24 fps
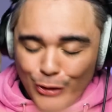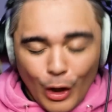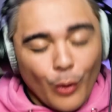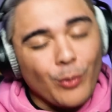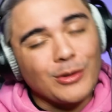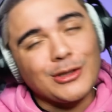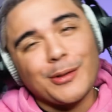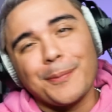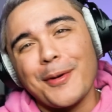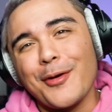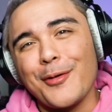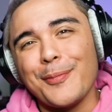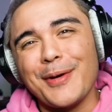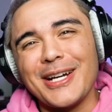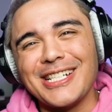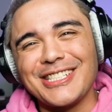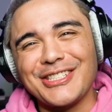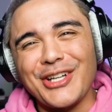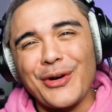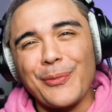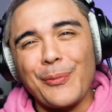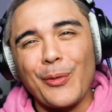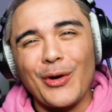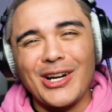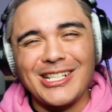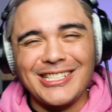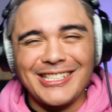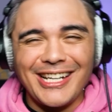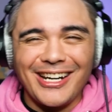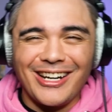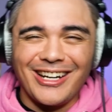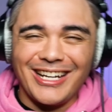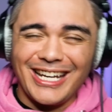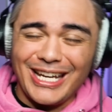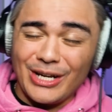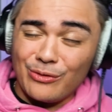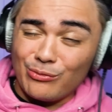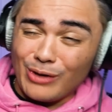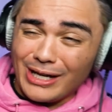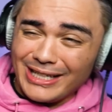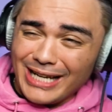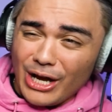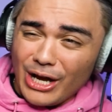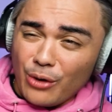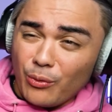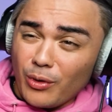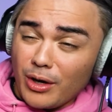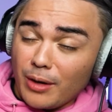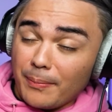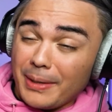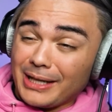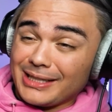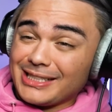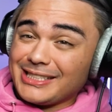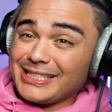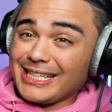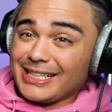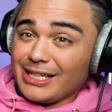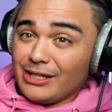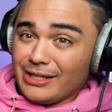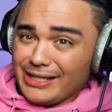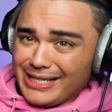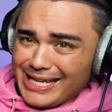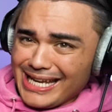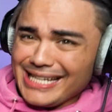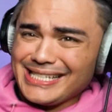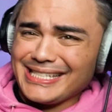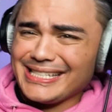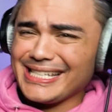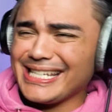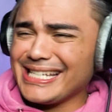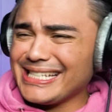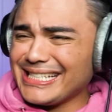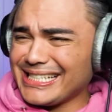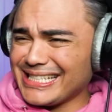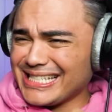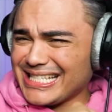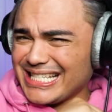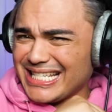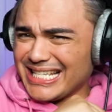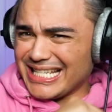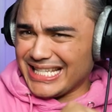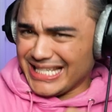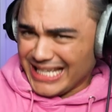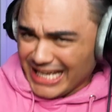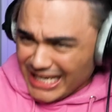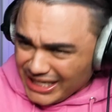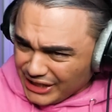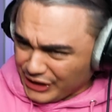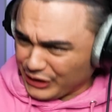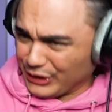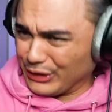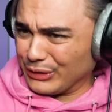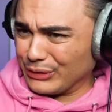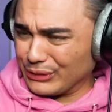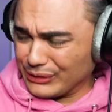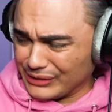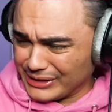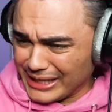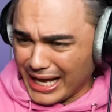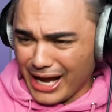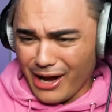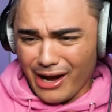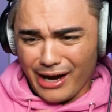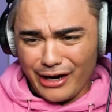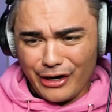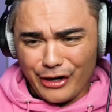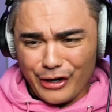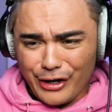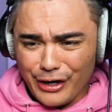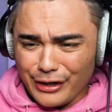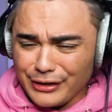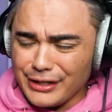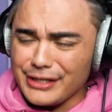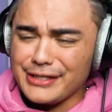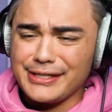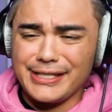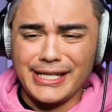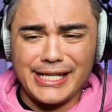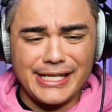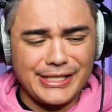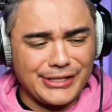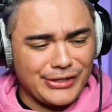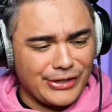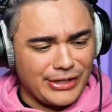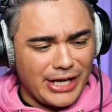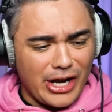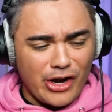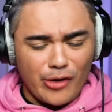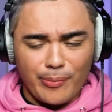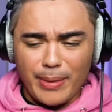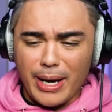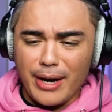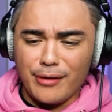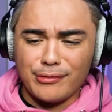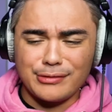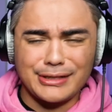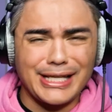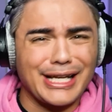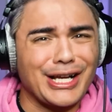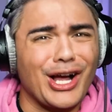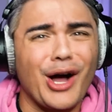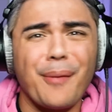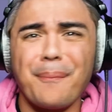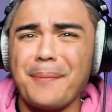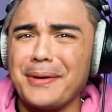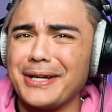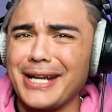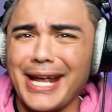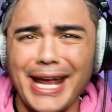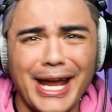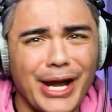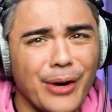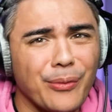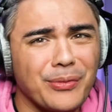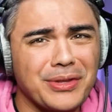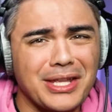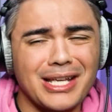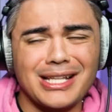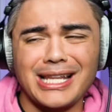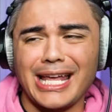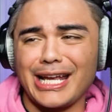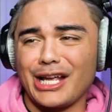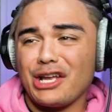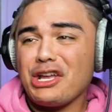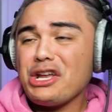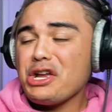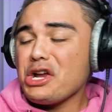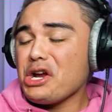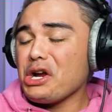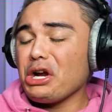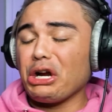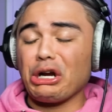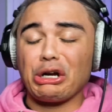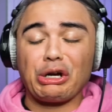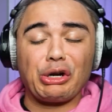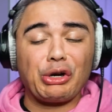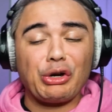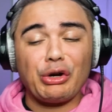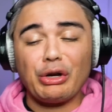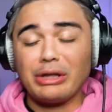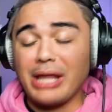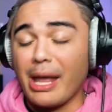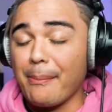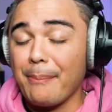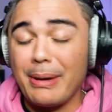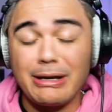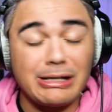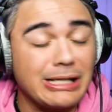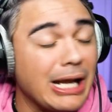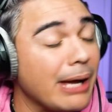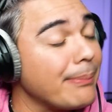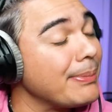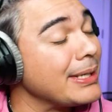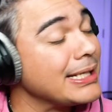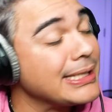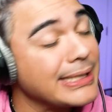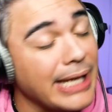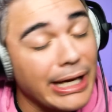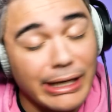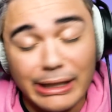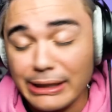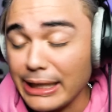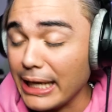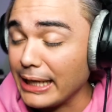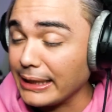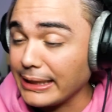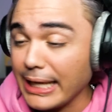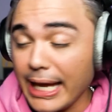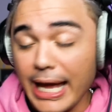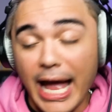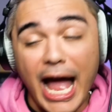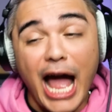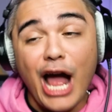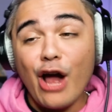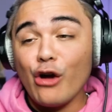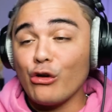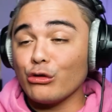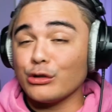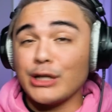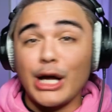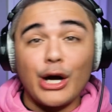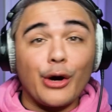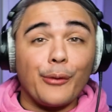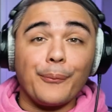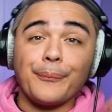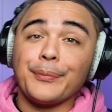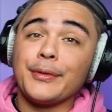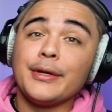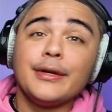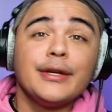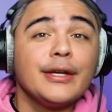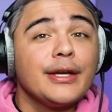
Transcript: Yo, what's up, everybody? It's your boy, JREAMERS, and right now we're about to check out ITZY sneakers. Now, I heard the teaser, and everybody was like up in the air with it, like, girl, that better not be sounding like that. I don't know.